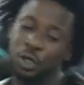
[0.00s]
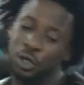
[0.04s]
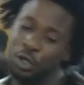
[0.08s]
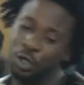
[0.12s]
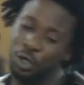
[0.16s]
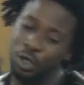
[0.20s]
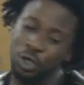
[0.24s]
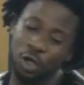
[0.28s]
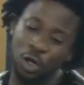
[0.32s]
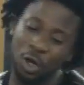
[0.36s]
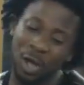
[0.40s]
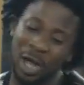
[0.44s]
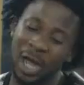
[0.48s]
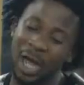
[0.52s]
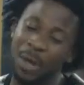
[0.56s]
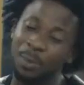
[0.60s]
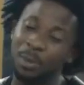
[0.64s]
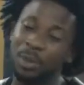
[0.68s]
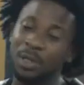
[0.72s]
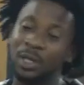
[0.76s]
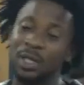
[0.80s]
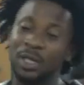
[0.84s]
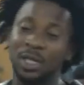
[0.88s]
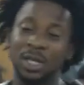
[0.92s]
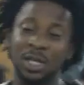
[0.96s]
you know I
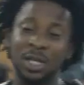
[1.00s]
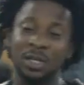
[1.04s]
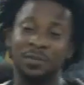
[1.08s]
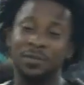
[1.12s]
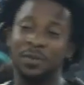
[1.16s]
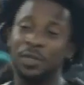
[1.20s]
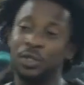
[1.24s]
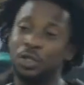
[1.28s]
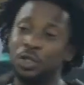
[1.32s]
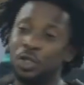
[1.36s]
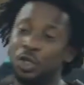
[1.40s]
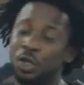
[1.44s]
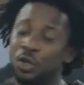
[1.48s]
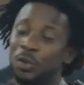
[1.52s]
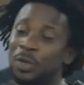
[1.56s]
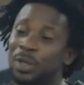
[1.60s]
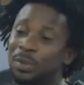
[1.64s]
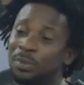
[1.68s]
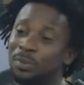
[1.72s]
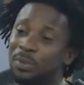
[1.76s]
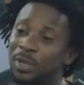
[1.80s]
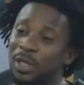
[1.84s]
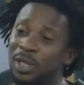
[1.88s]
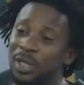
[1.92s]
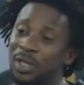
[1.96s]
believe in you
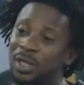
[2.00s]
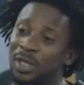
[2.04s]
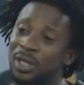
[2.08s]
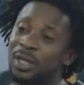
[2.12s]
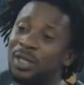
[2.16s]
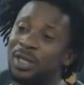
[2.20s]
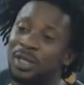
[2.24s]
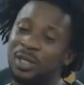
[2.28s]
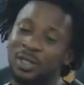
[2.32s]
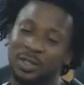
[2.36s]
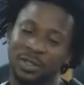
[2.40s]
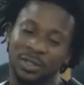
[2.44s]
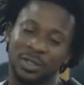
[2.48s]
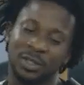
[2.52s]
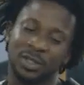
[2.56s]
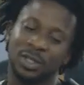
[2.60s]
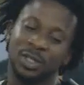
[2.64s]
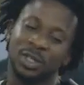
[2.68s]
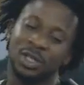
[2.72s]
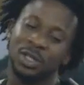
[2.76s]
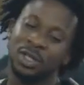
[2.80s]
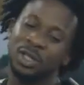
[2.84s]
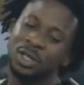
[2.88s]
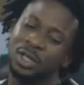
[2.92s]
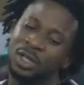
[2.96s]
and me.
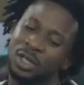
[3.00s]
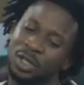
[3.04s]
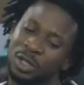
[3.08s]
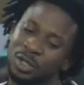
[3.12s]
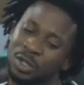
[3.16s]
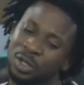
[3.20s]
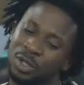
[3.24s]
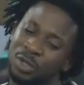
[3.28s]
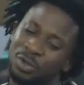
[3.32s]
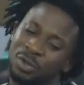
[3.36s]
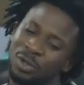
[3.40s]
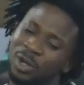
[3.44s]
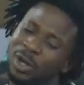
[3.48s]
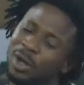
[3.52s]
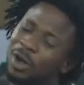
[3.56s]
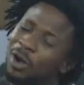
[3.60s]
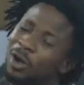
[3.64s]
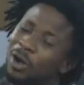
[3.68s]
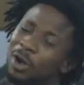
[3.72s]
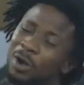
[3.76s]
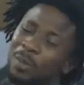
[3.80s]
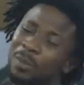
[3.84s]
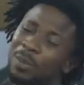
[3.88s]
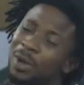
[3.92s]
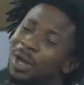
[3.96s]
You are all